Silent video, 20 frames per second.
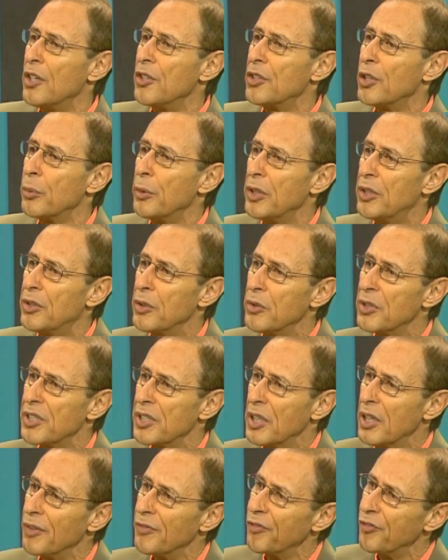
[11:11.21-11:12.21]
to reduce
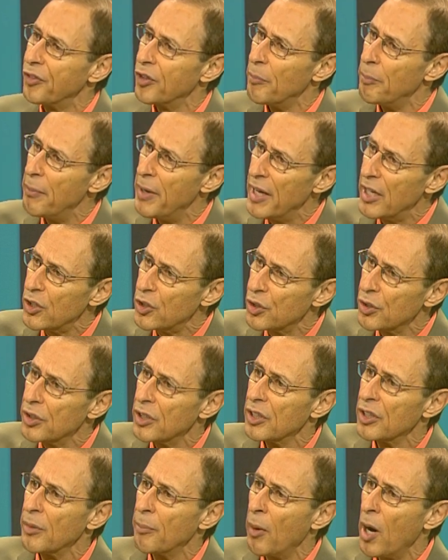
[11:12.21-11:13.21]
inflammation
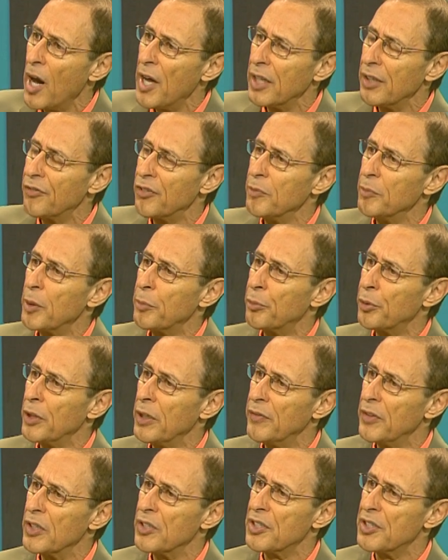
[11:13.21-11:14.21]
in the body from the
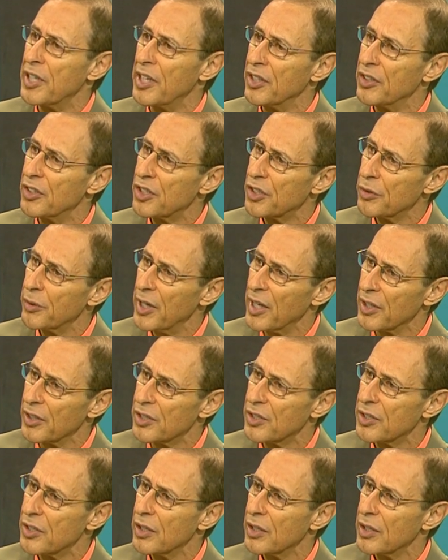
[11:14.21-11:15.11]
previous day's stress.